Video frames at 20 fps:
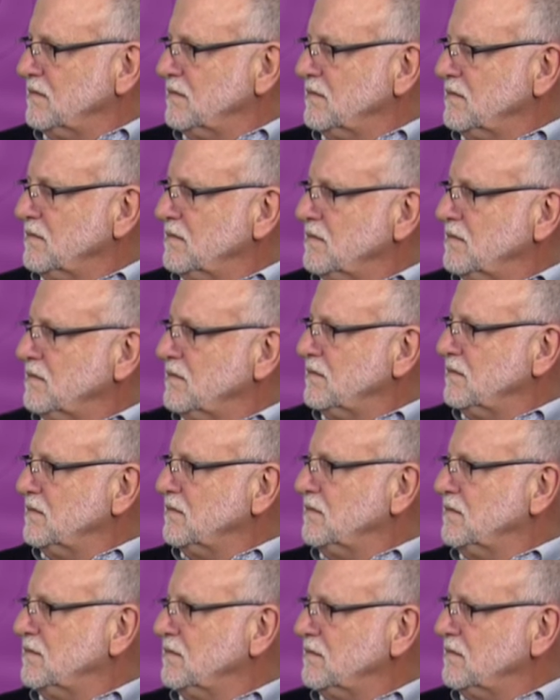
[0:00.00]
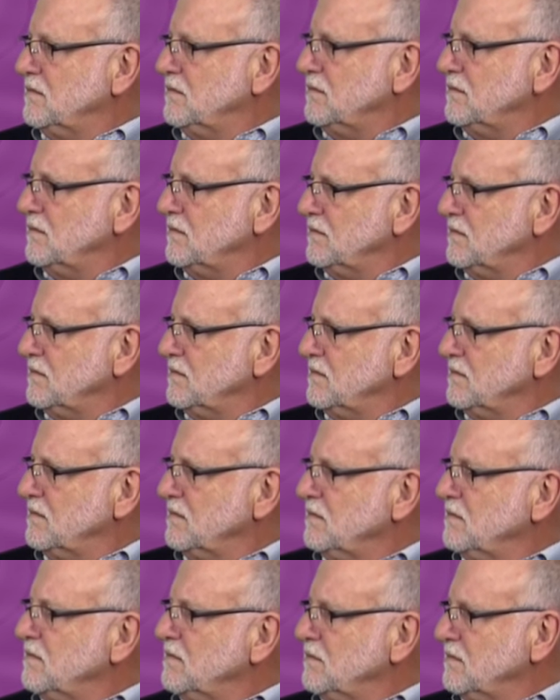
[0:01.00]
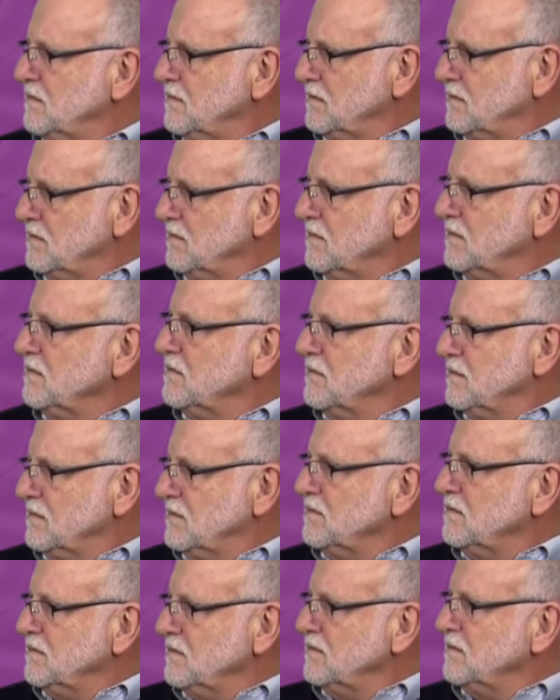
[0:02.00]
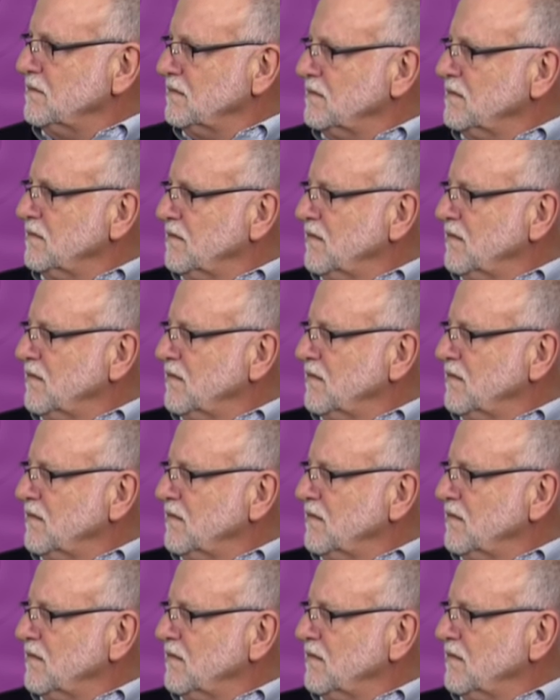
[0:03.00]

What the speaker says: The person shown says nothing.